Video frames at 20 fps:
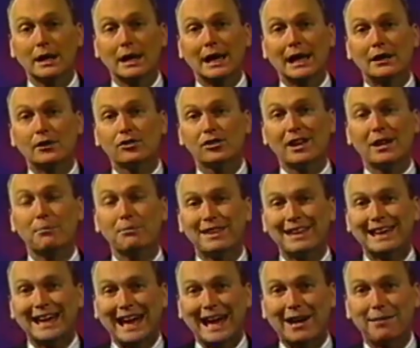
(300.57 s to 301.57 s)
and something
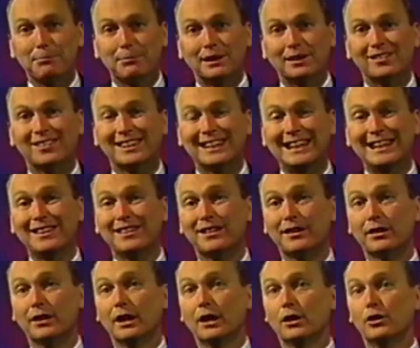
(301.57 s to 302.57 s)
happens,
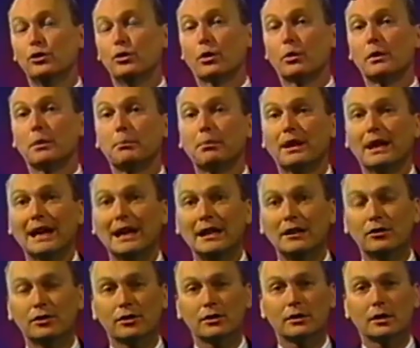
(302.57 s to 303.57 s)
either you're
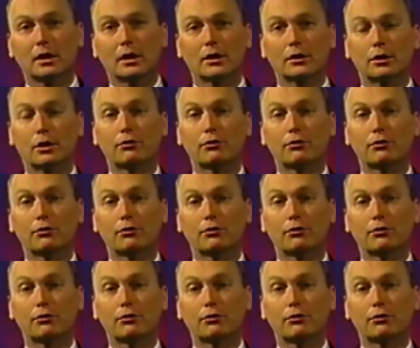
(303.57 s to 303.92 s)
replaced, you're